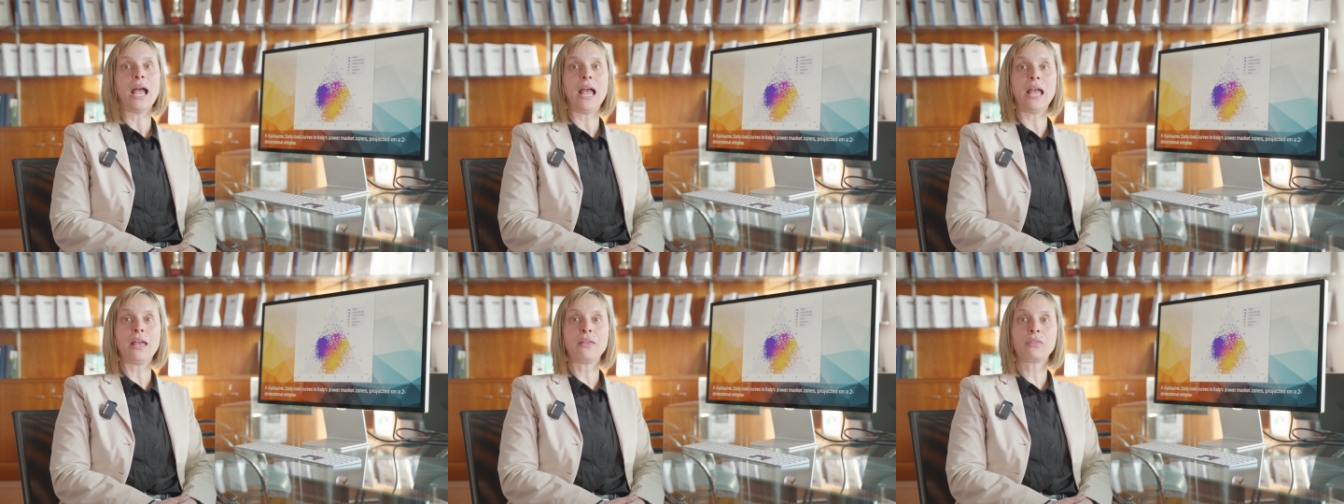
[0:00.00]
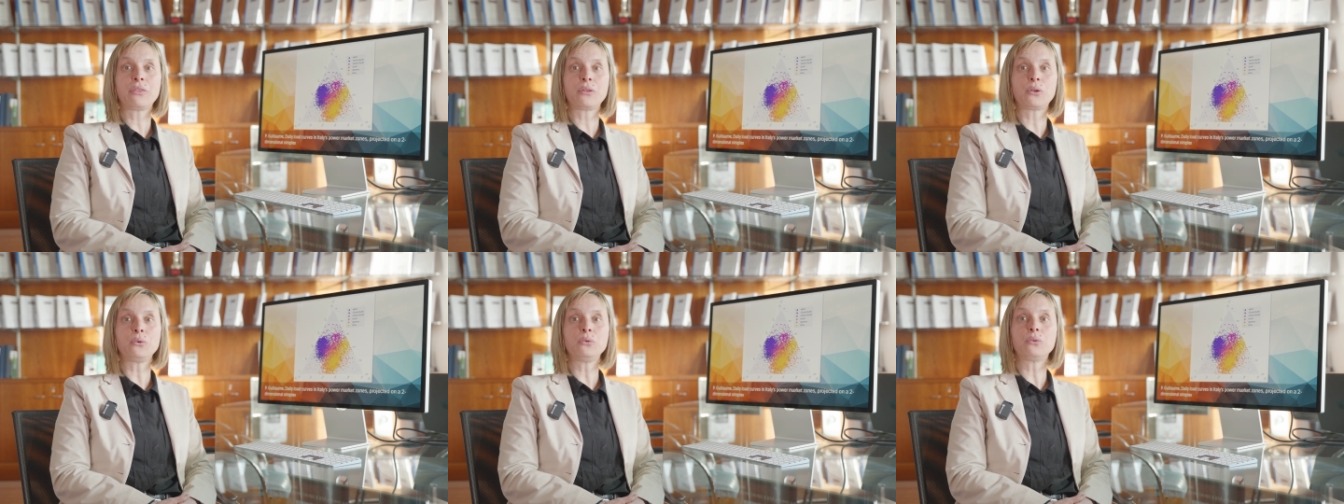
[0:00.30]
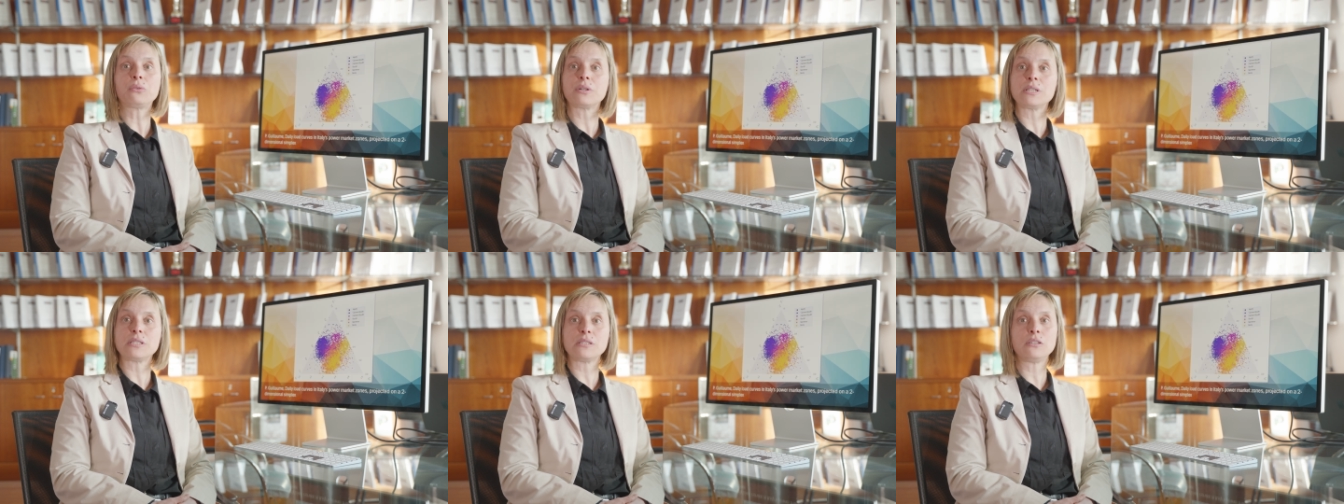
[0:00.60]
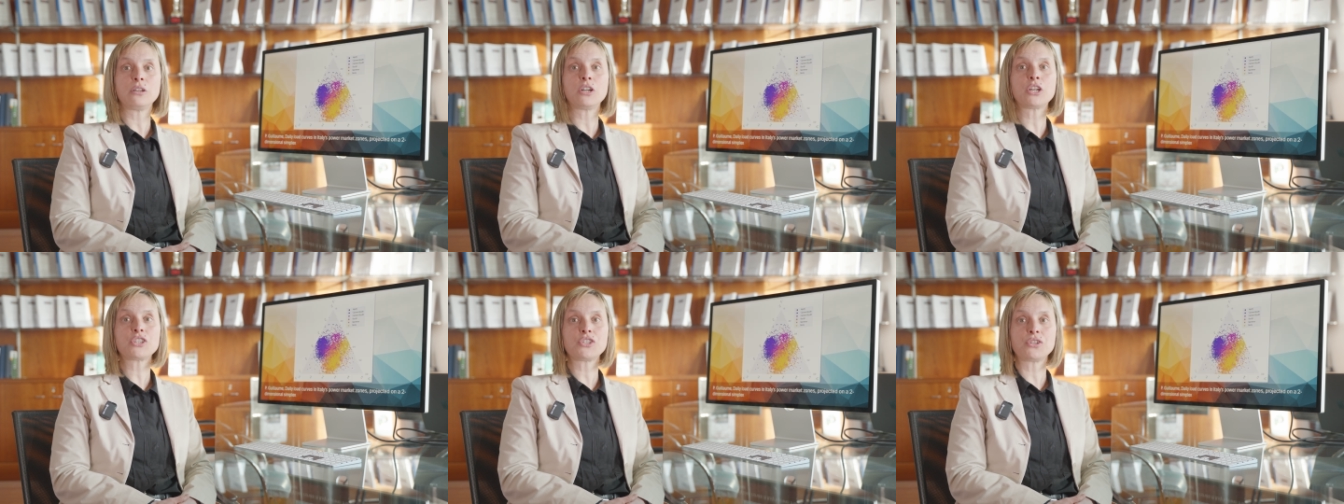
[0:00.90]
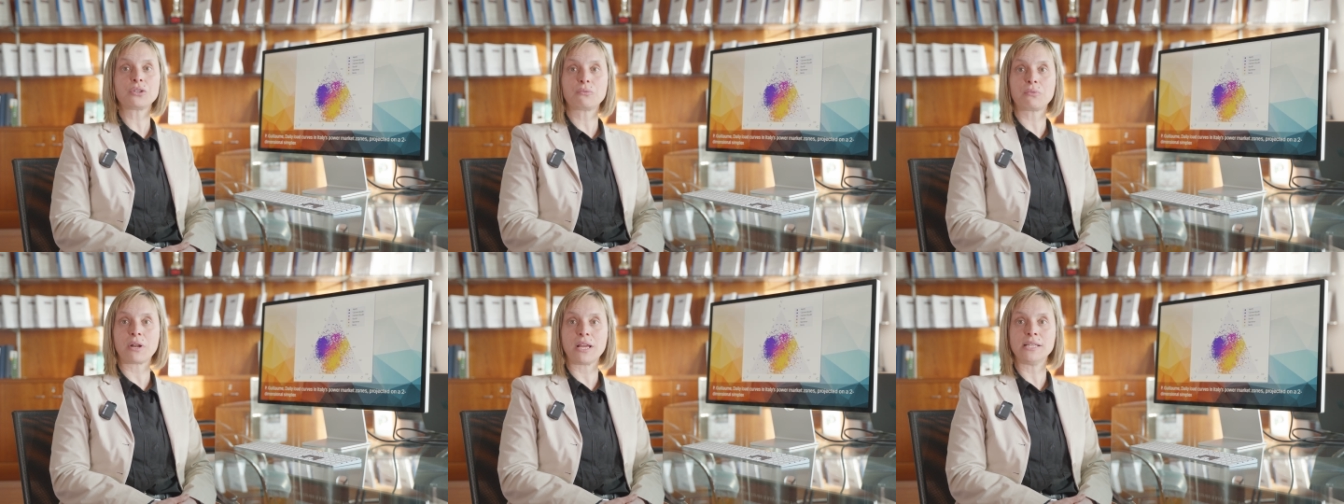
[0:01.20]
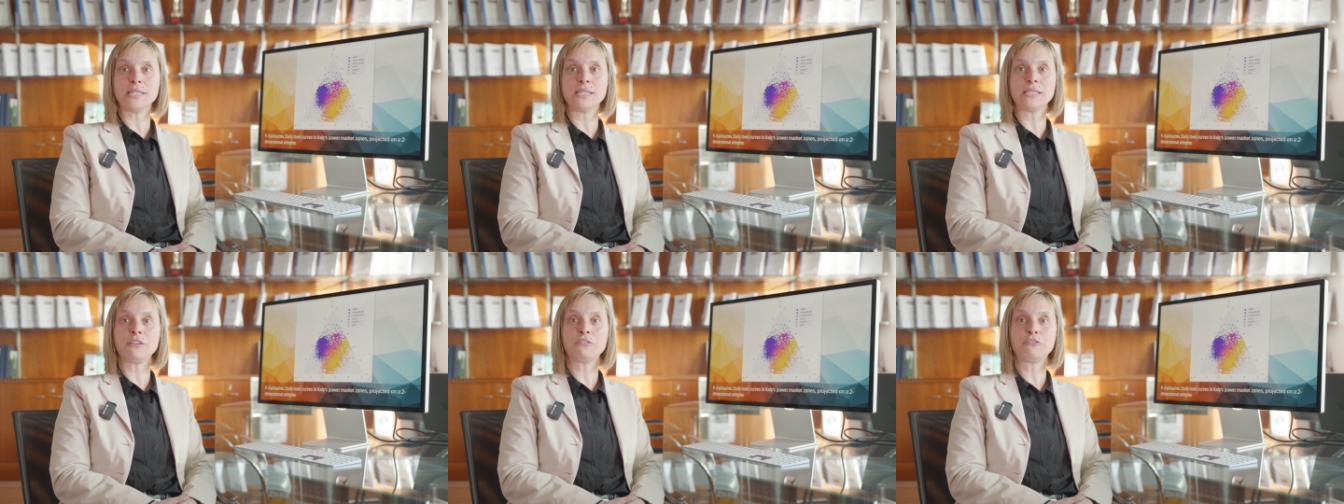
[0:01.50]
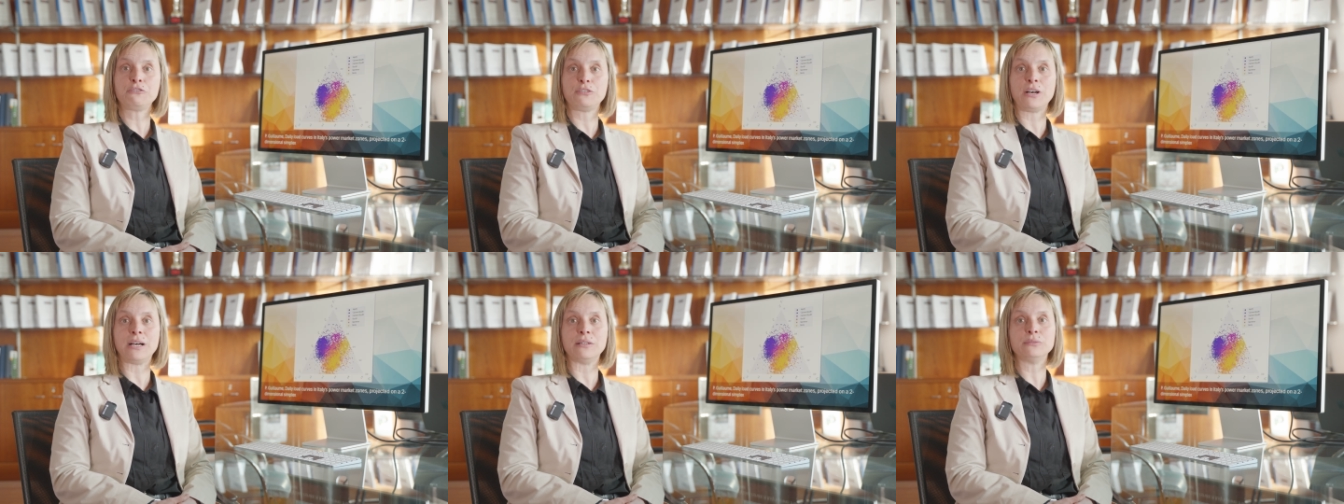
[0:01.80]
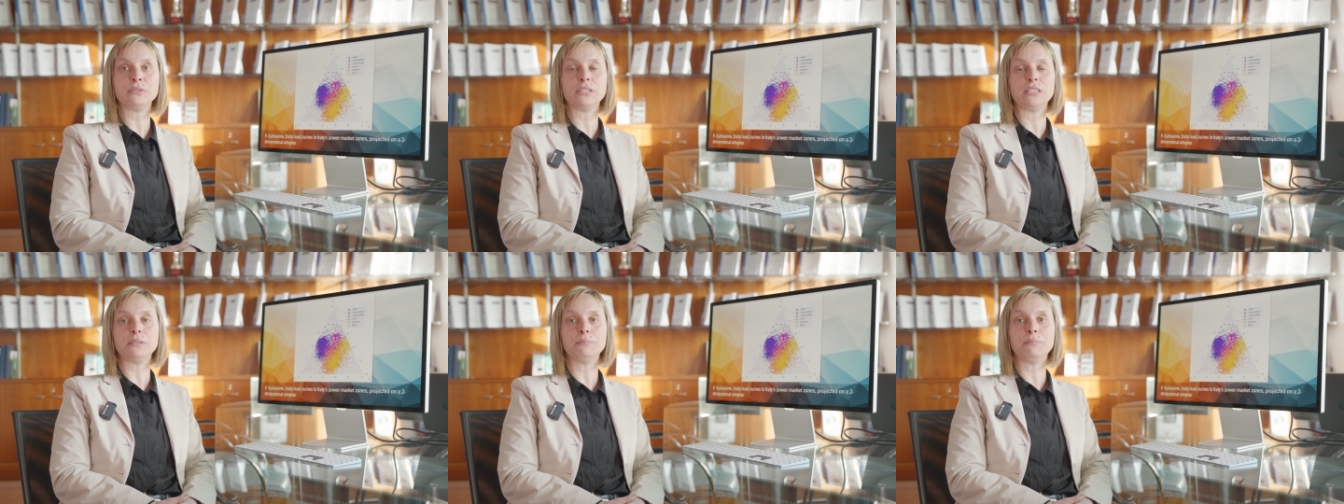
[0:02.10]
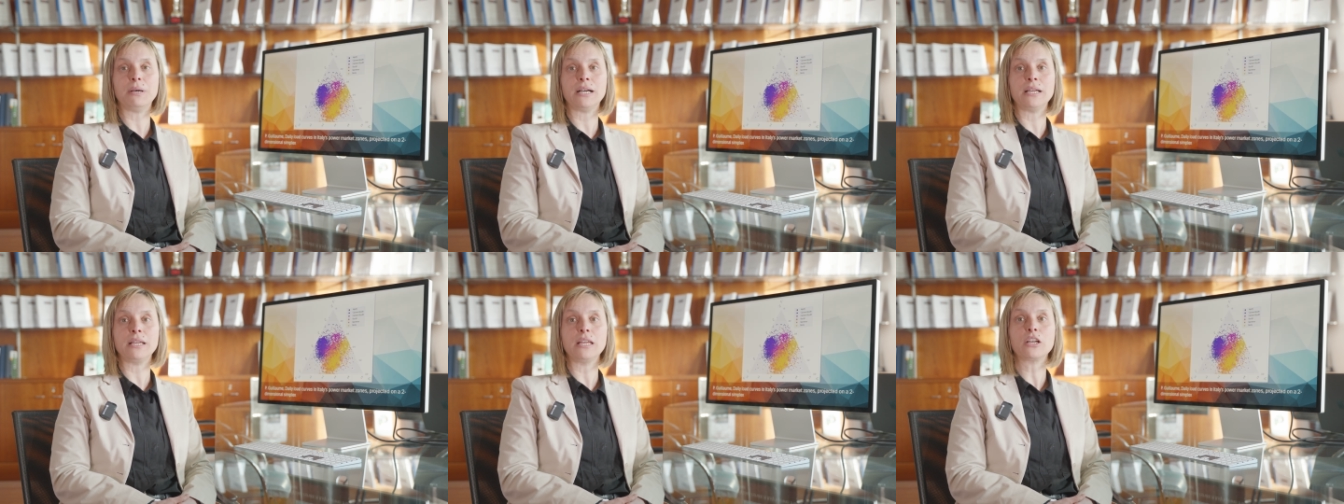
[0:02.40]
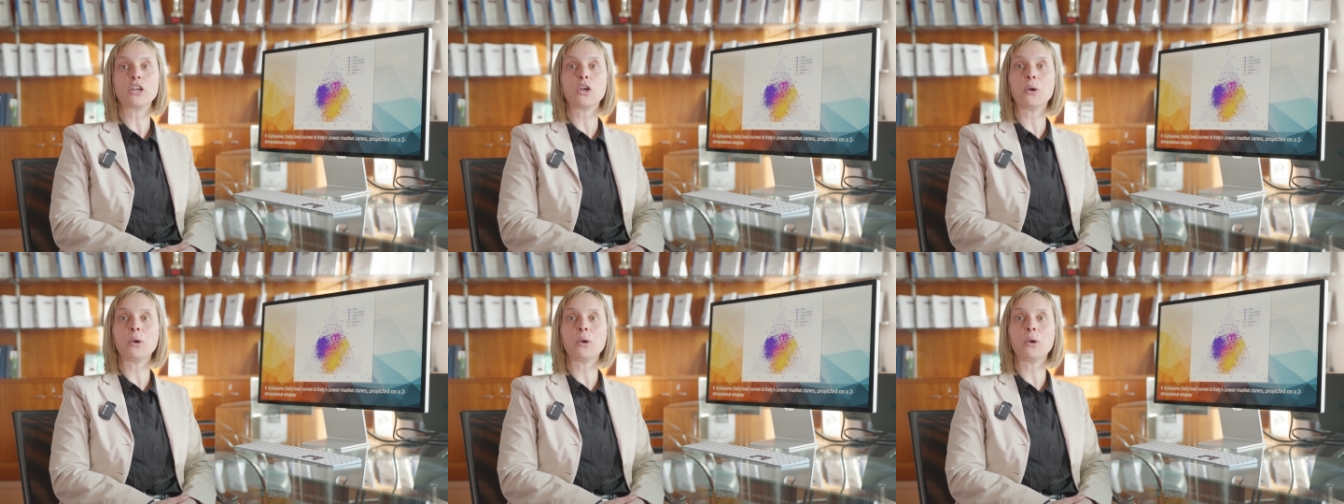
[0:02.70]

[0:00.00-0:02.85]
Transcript: and through research grants funded by